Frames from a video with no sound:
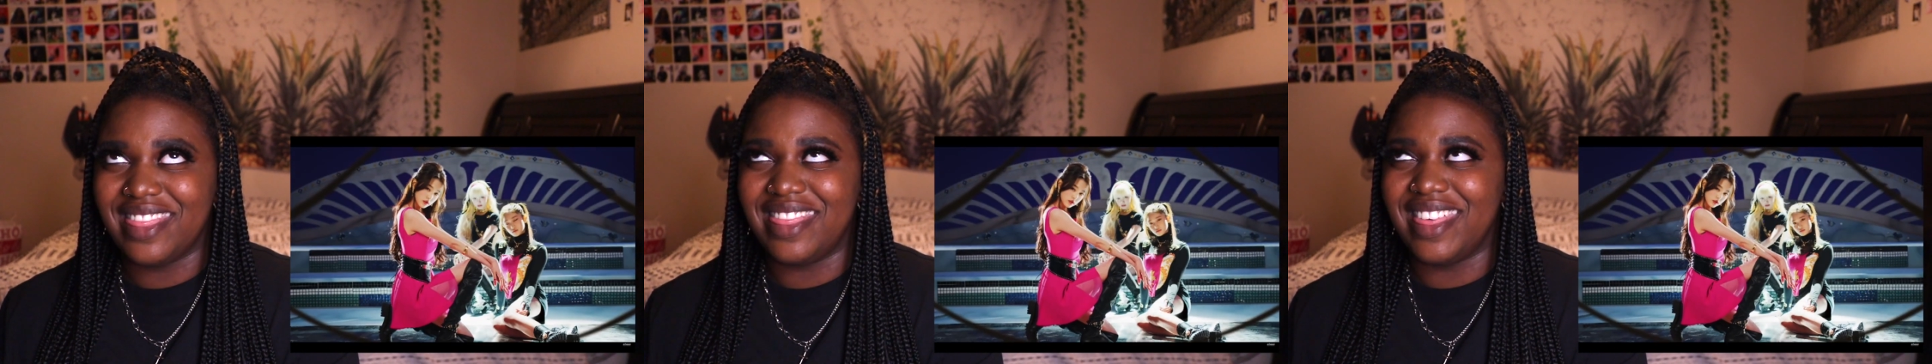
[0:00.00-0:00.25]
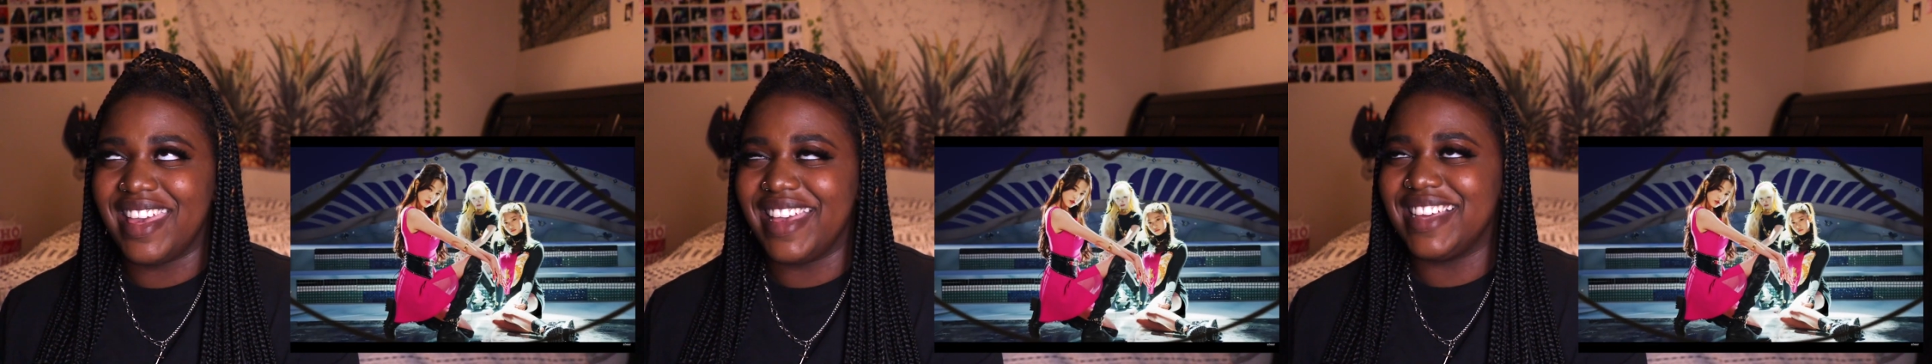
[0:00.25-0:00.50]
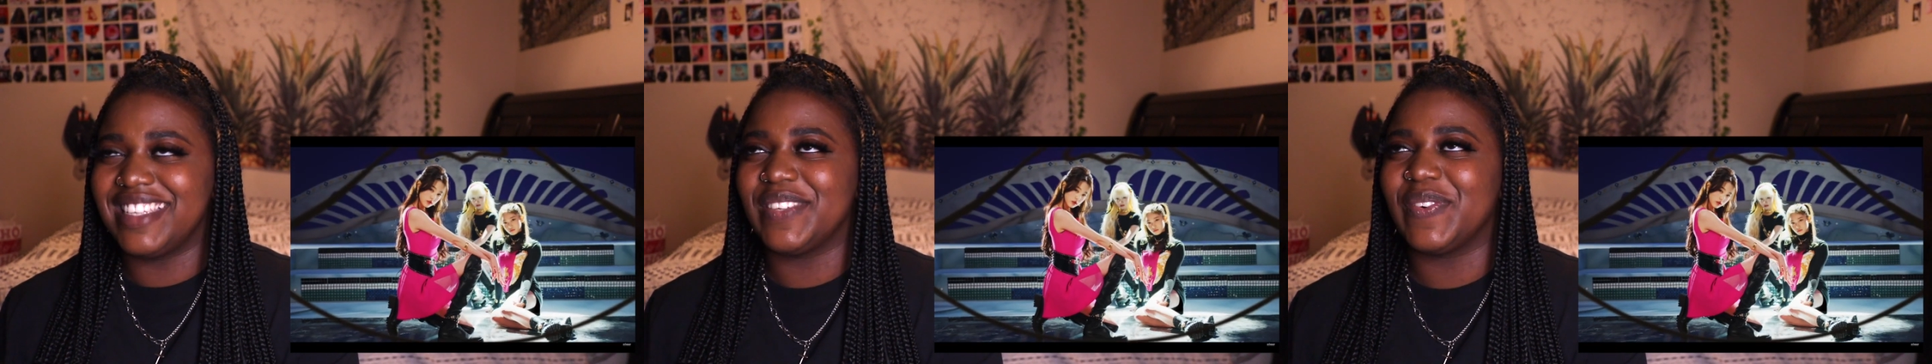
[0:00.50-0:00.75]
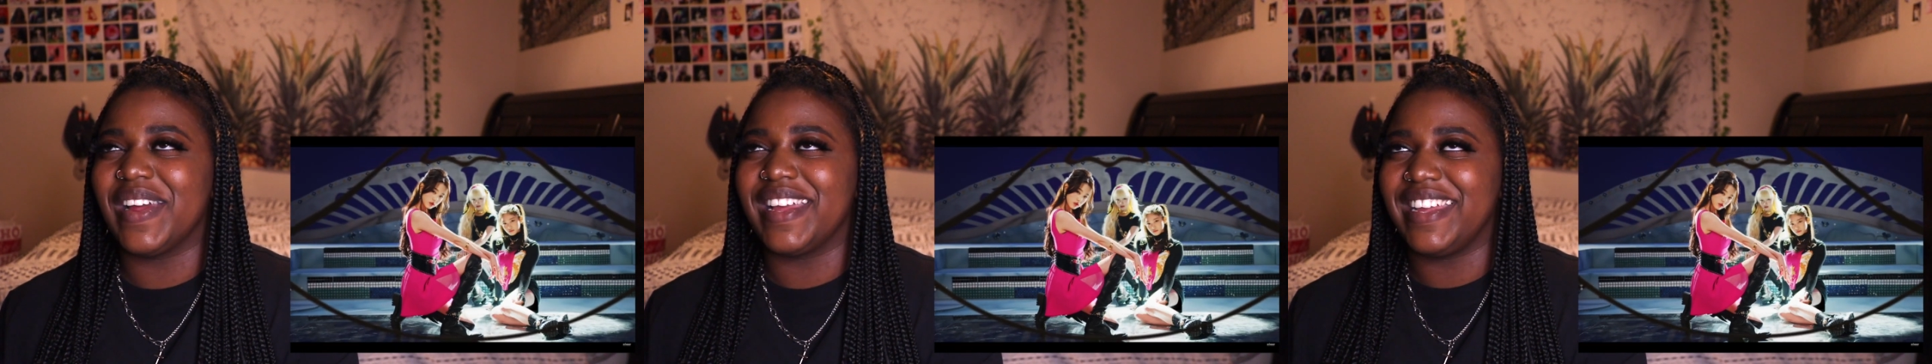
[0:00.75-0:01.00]
This
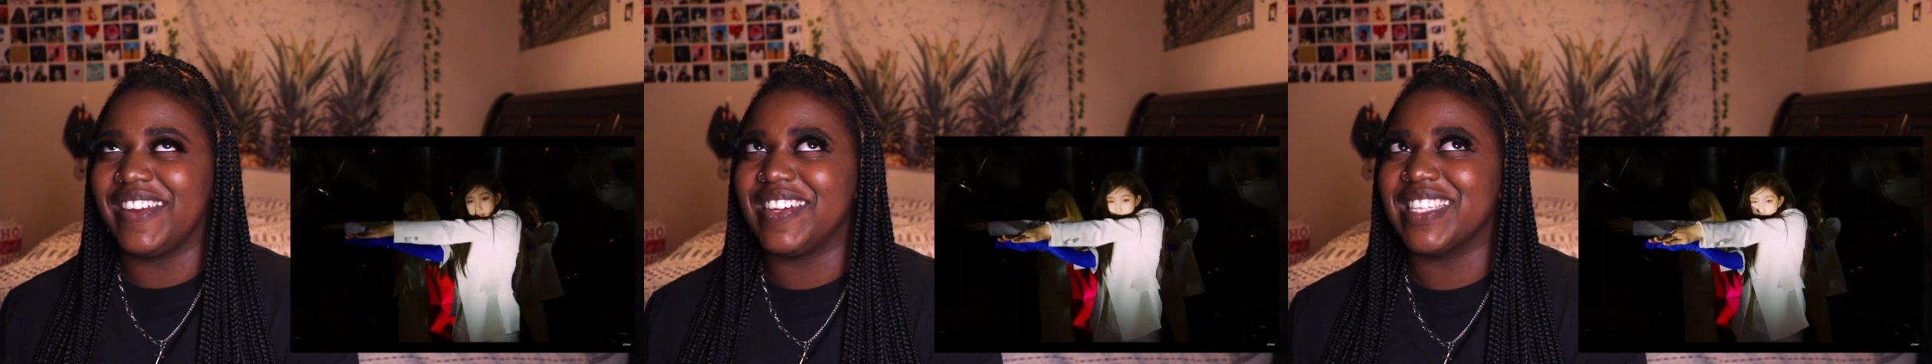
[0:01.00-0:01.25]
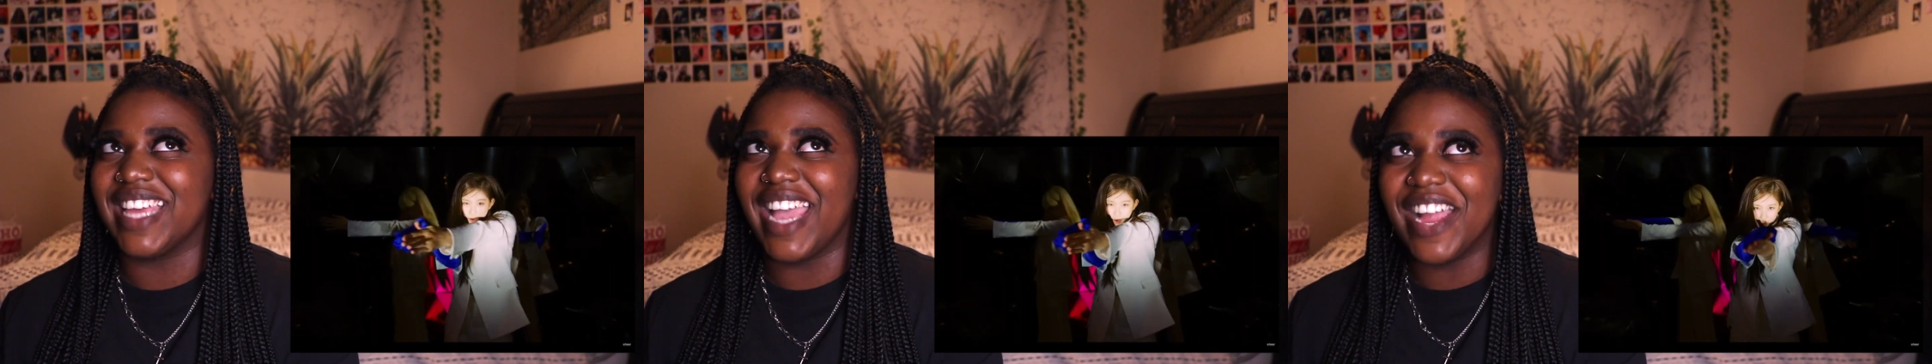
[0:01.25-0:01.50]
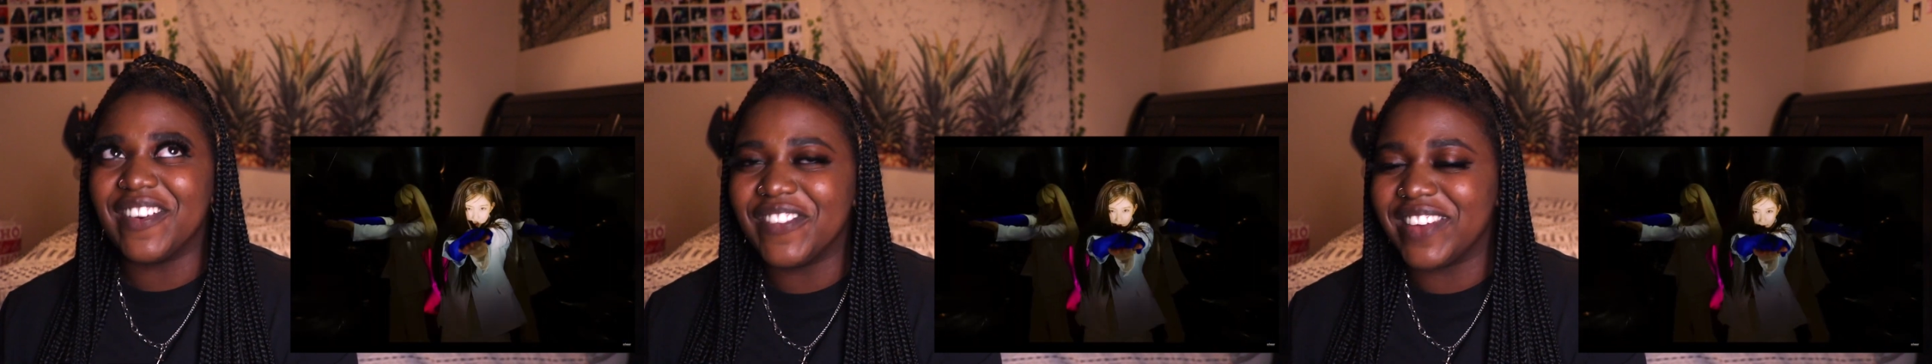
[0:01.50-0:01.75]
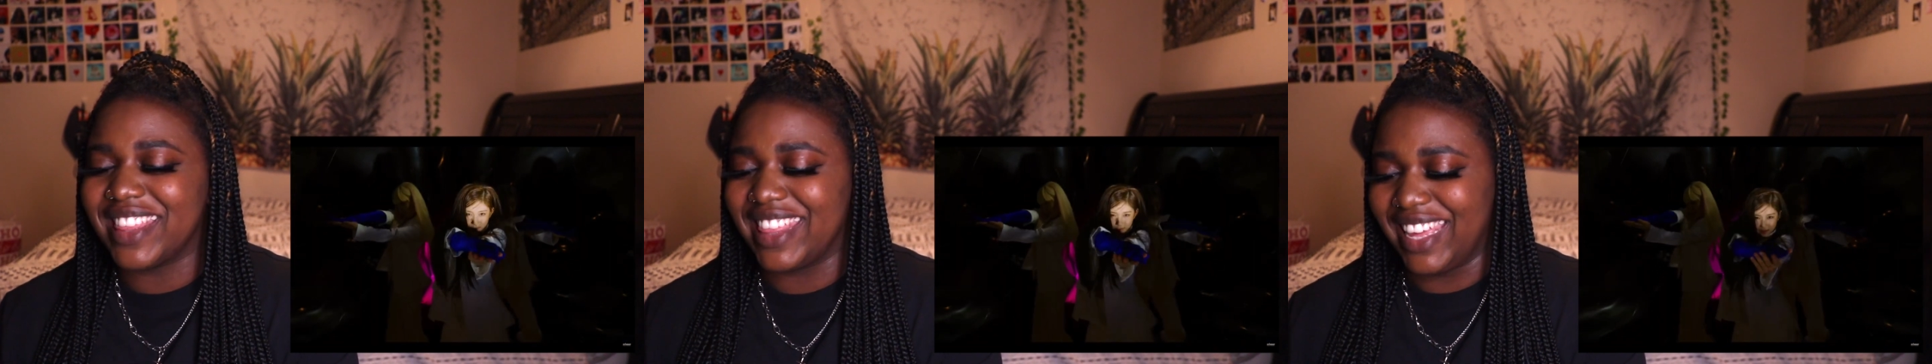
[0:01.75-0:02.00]
right here is
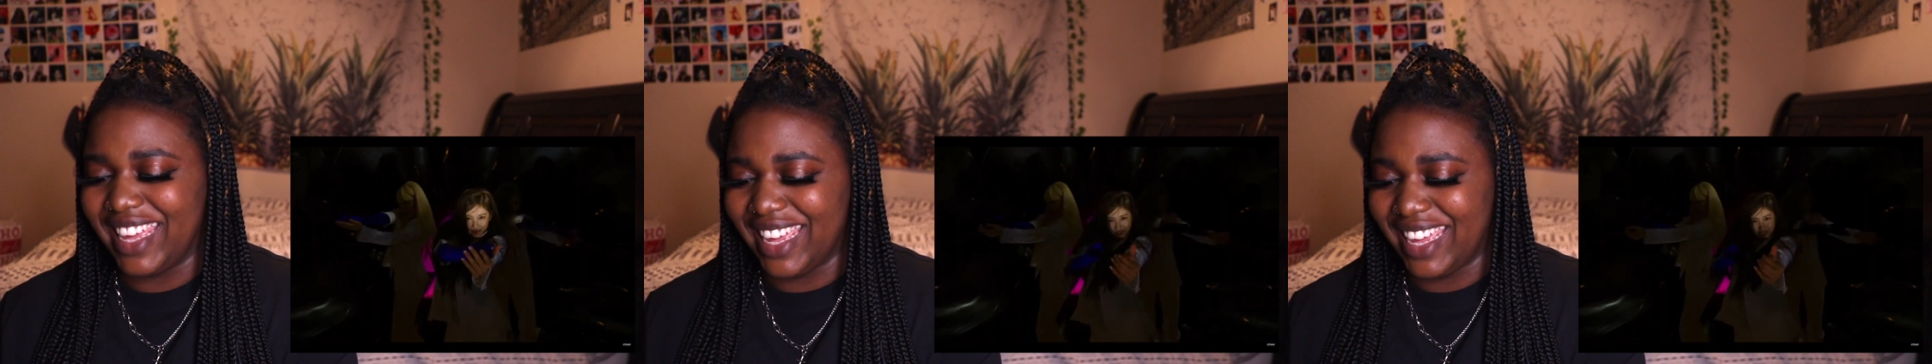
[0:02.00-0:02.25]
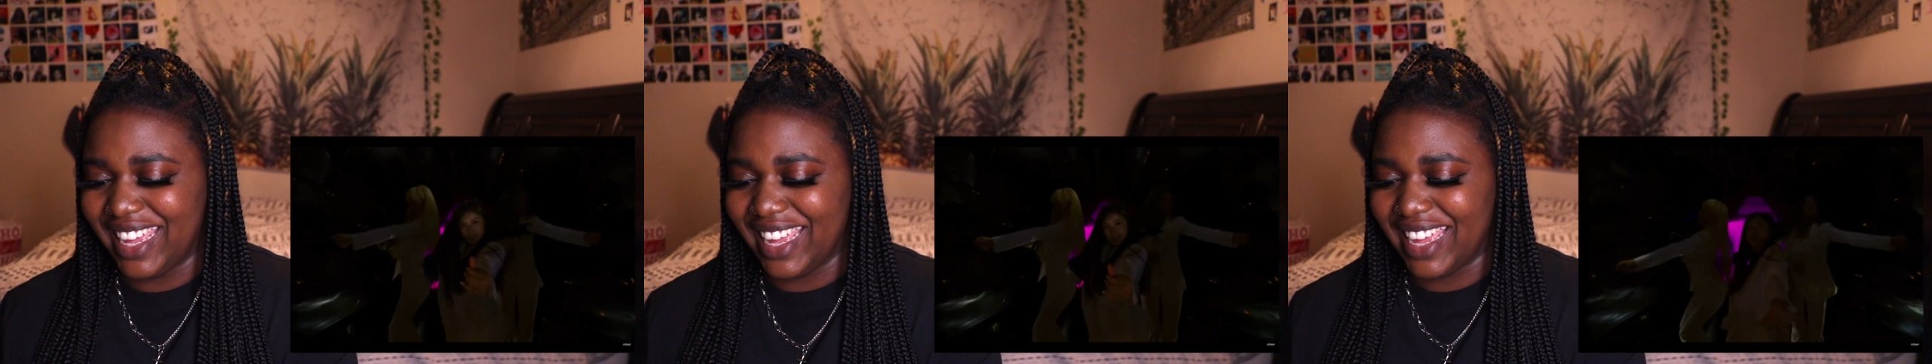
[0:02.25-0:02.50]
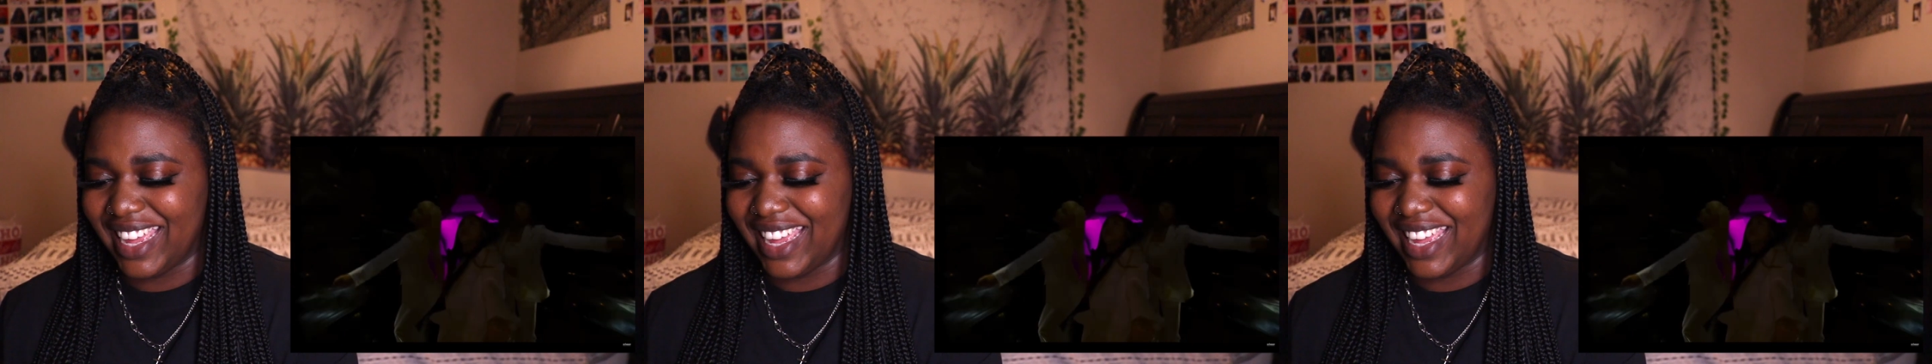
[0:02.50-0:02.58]
everything.